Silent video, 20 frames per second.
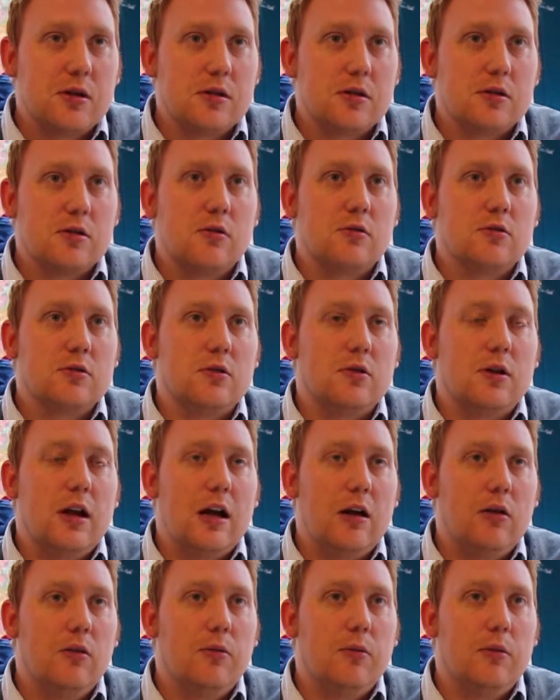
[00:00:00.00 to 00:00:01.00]
is a social and
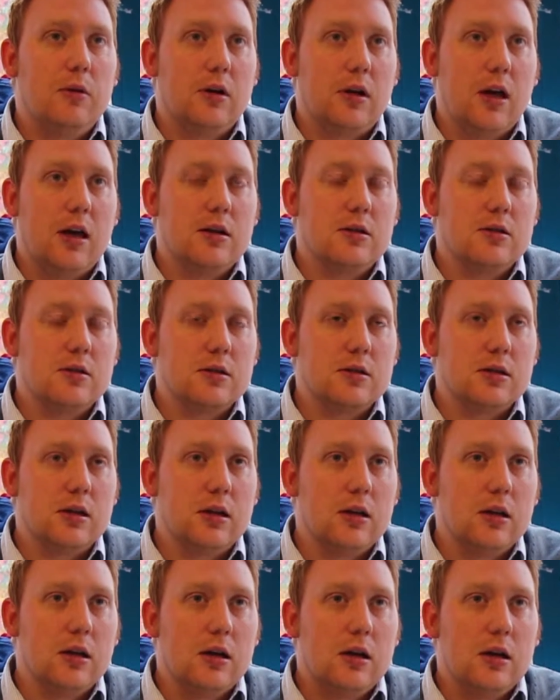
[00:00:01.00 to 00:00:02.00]
health work agency.
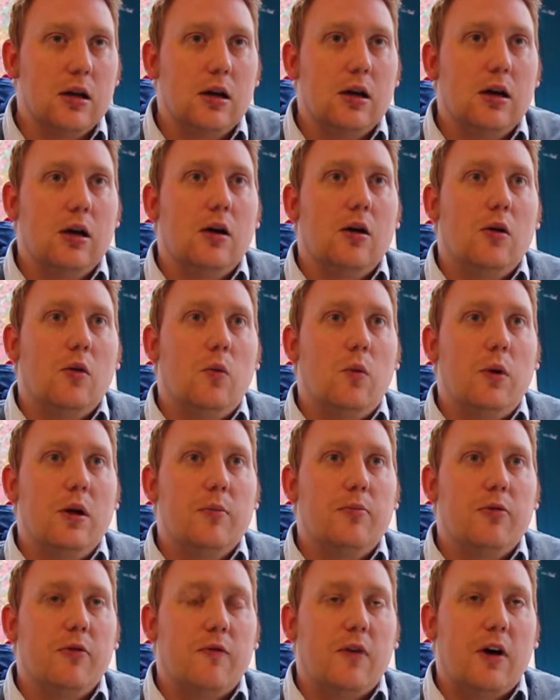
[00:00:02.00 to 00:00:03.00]

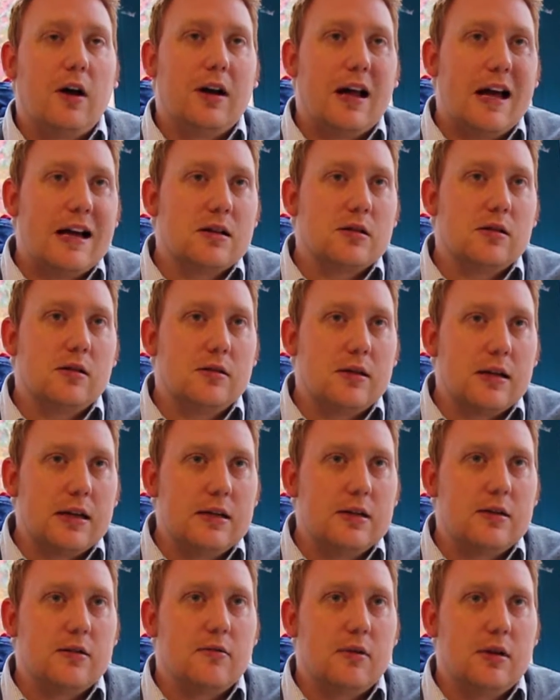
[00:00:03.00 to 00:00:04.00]
We provide excellent
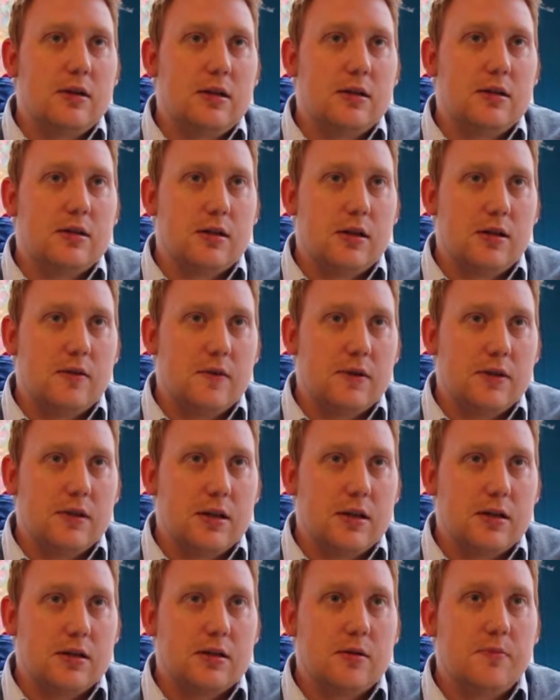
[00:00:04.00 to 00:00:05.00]
integrated
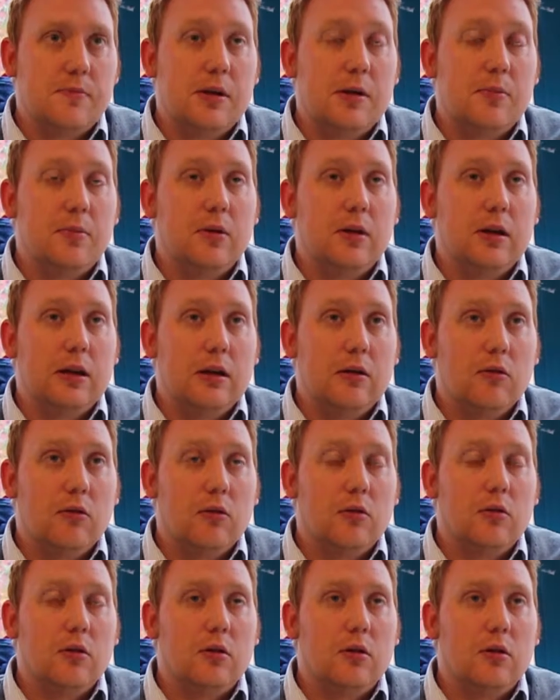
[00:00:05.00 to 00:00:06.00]
services to people in
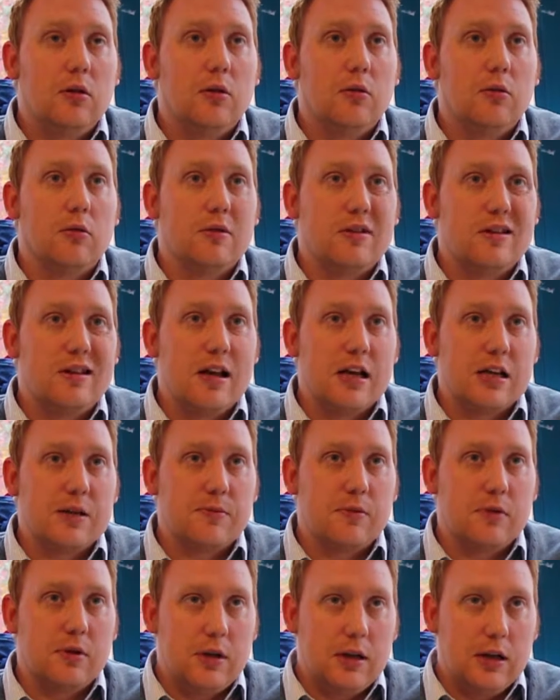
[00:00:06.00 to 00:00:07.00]
Auckland who are in
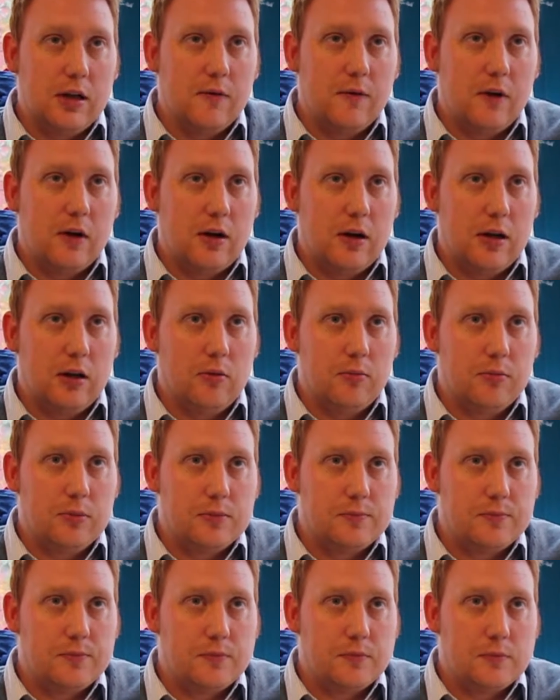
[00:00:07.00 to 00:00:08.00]
desperate need of our help.
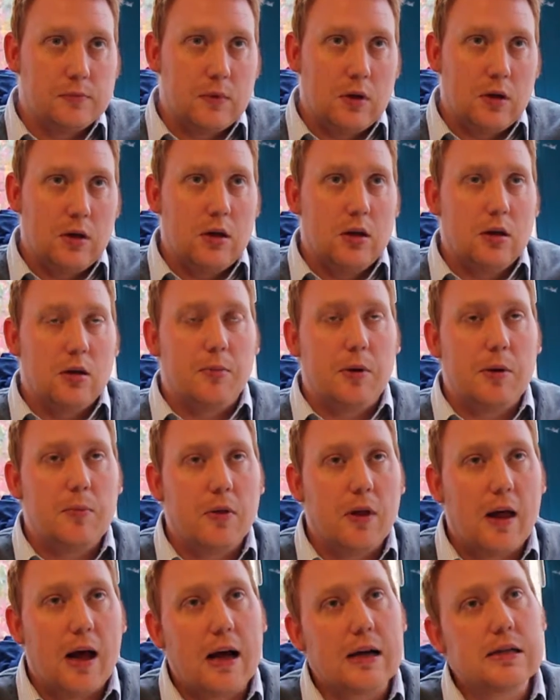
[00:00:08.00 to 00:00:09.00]

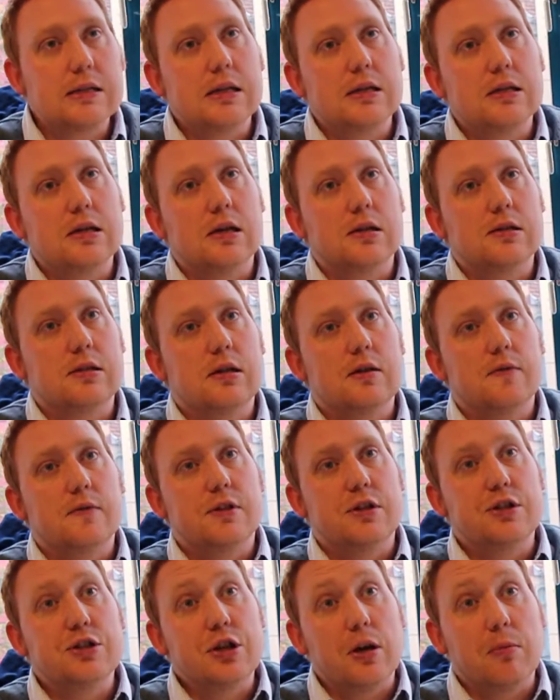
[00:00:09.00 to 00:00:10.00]
People that access our
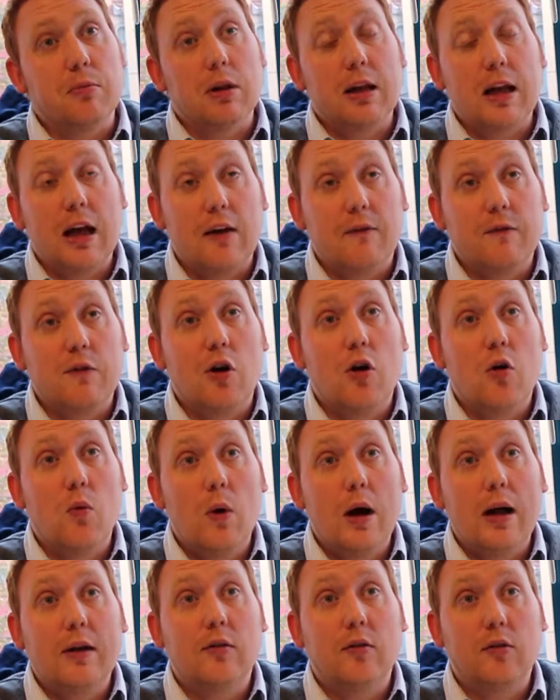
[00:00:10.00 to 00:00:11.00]
services generally have
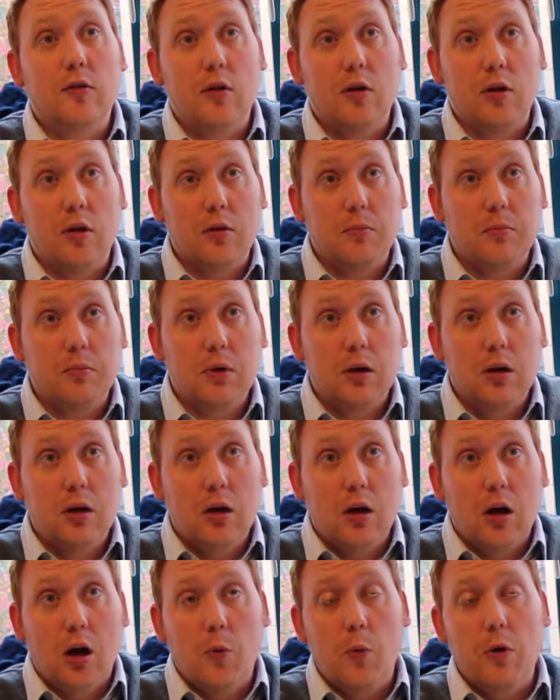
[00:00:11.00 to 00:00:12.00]
nowhere to turn,
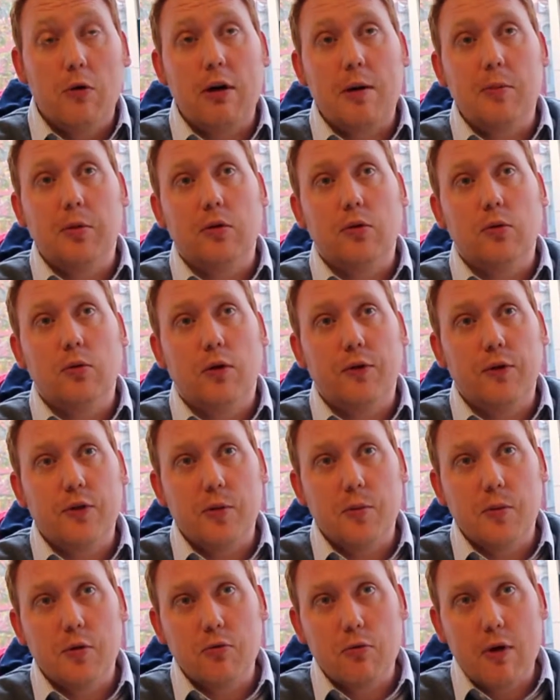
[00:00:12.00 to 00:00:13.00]
and we're able to offer
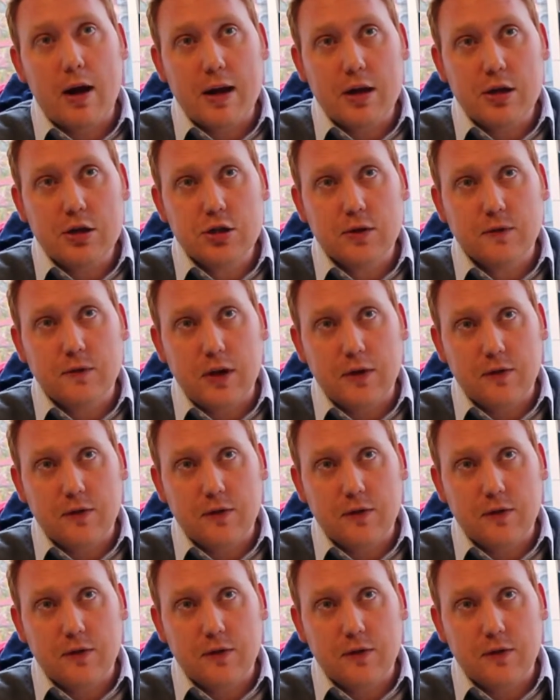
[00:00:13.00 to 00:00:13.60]
them a range of